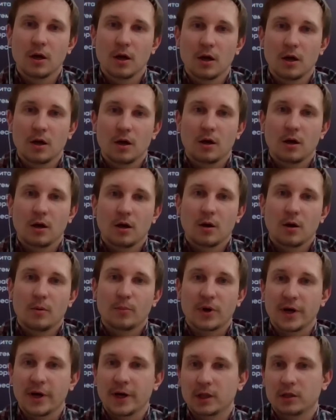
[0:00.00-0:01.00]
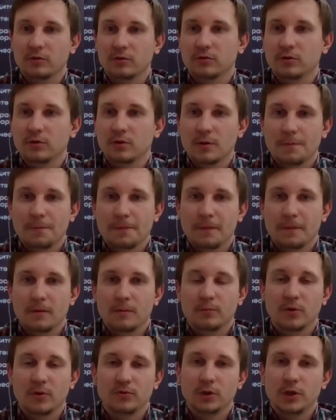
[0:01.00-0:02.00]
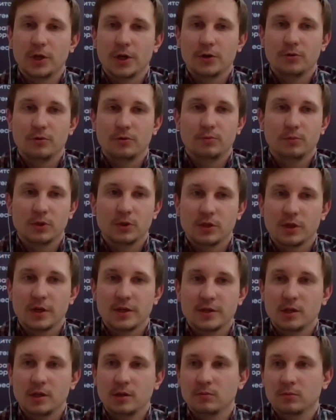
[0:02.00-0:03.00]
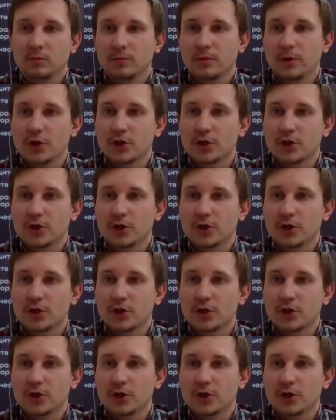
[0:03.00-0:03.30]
First of all, we'll have to have a reasonable and